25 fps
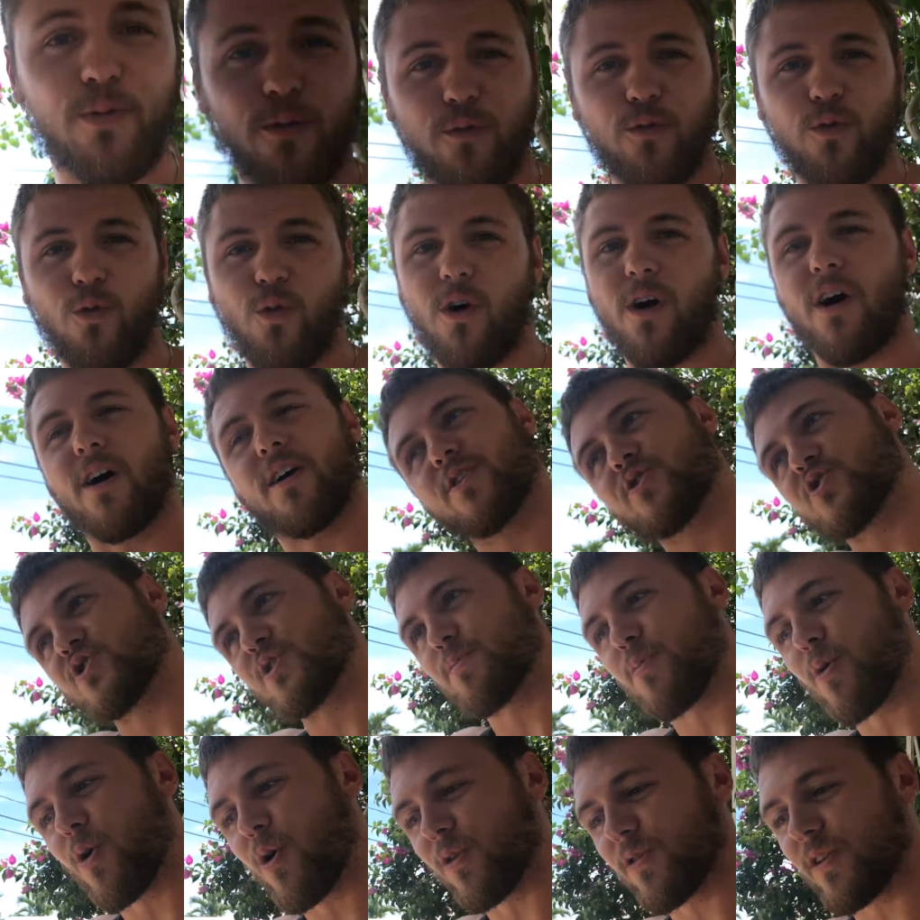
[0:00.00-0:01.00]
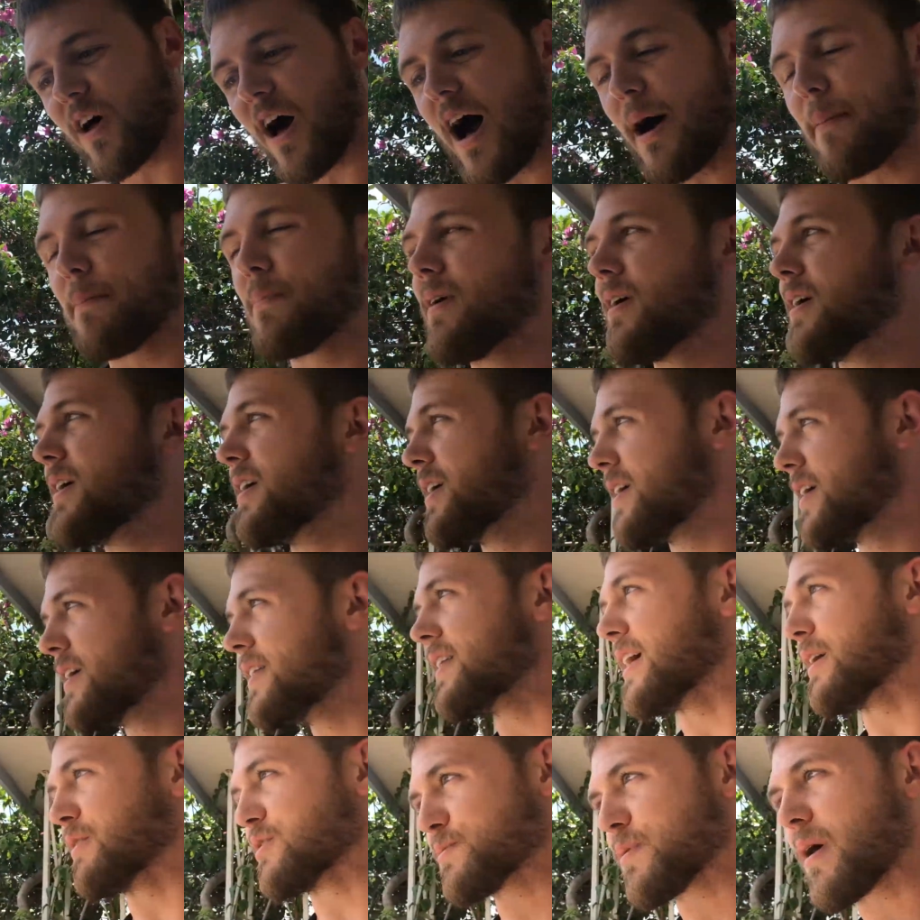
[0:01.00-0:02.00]
before she pulled up,
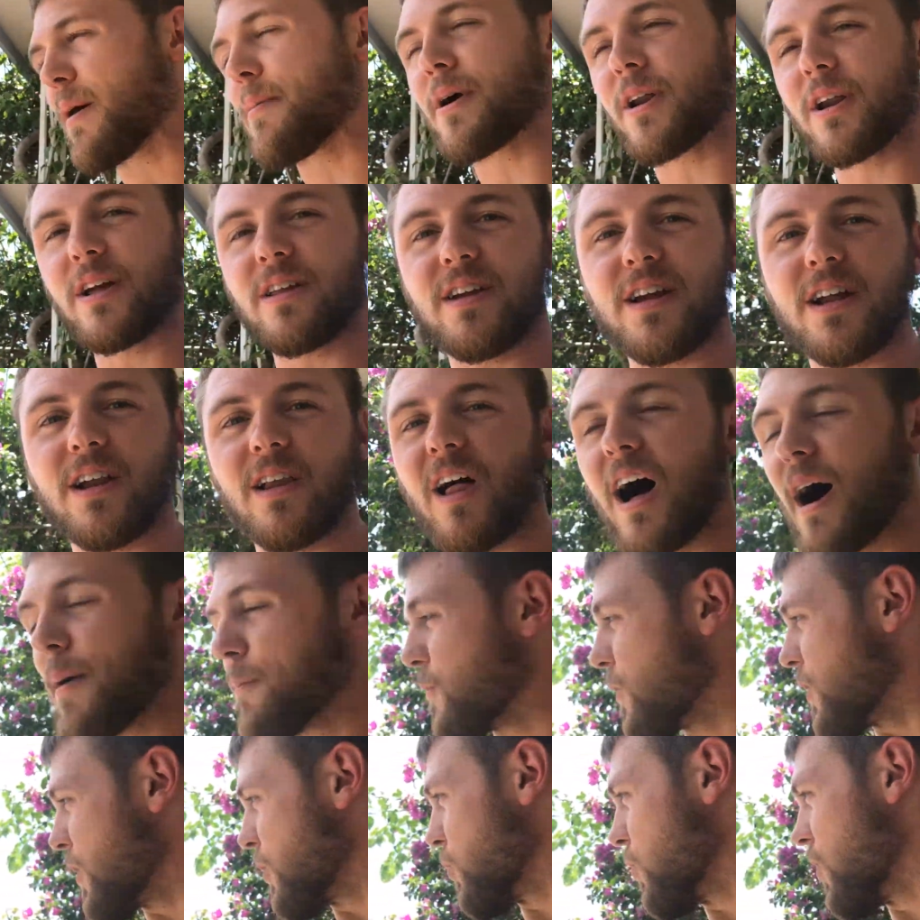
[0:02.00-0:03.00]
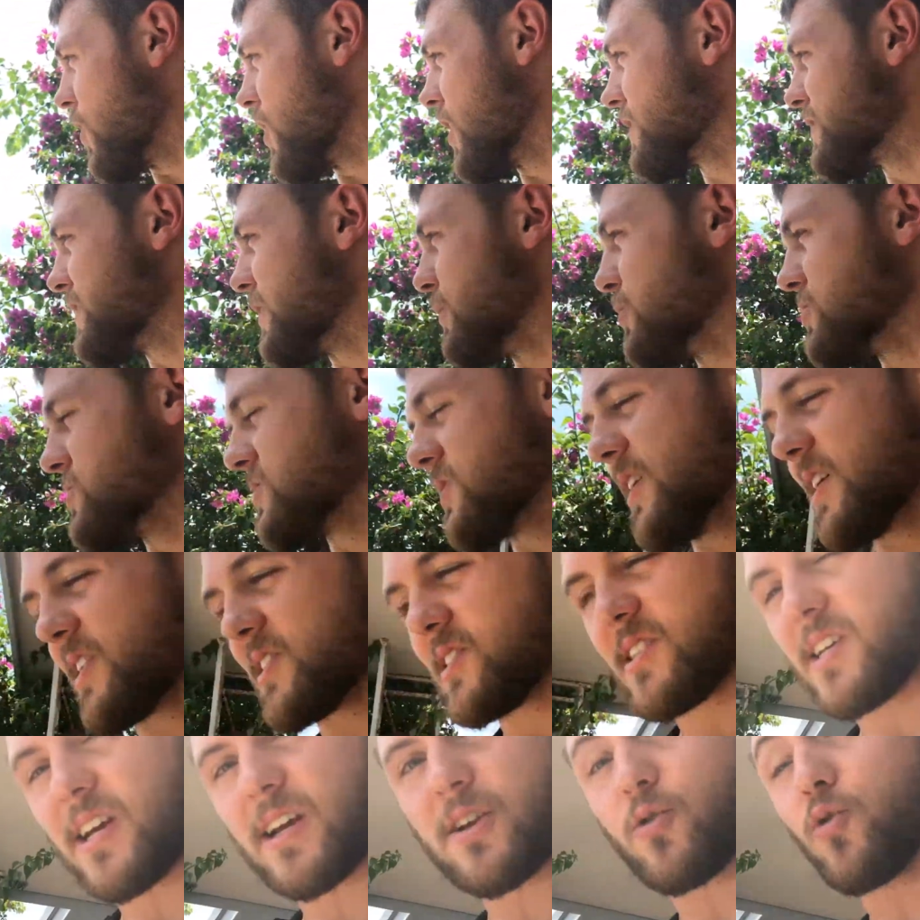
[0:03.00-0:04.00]
it was probably going to need a lot more work than was
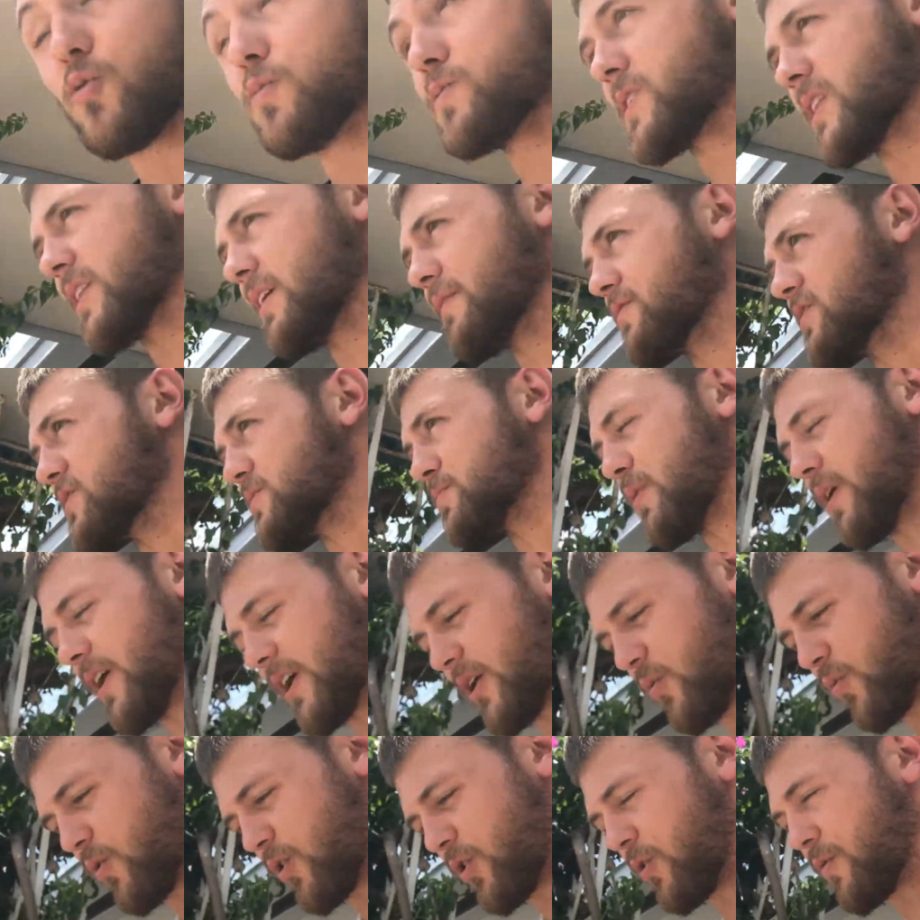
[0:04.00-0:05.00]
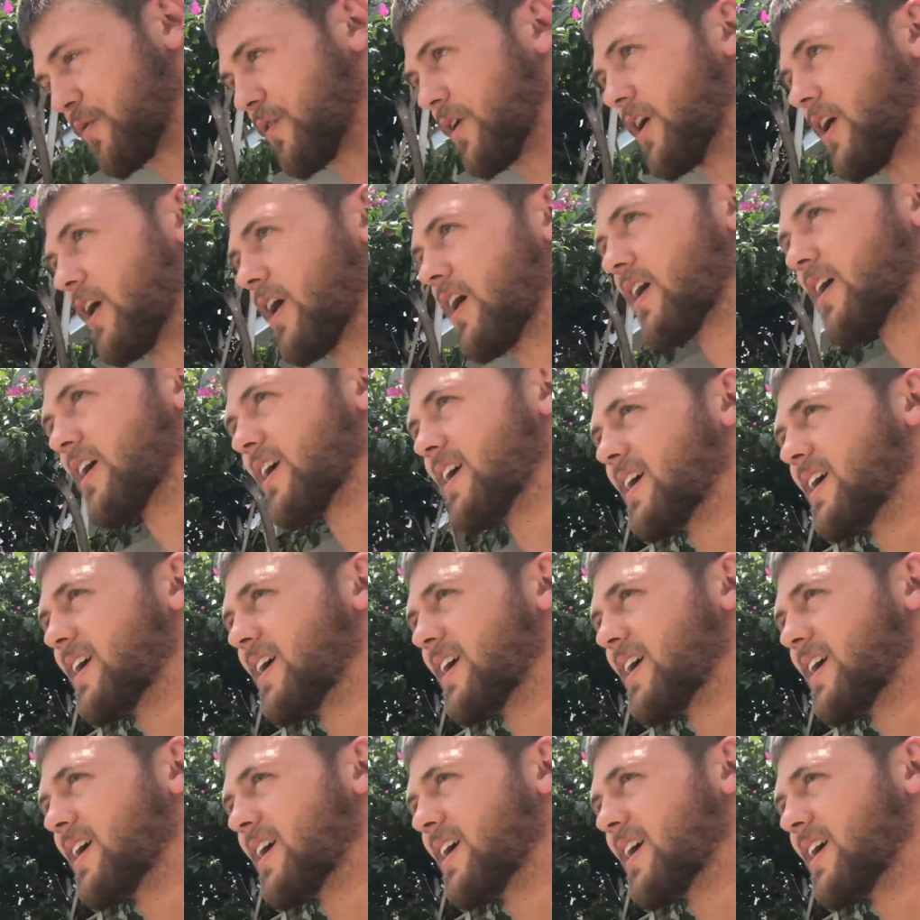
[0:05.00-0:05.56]
listed. Oops, I left this plank of wood over here.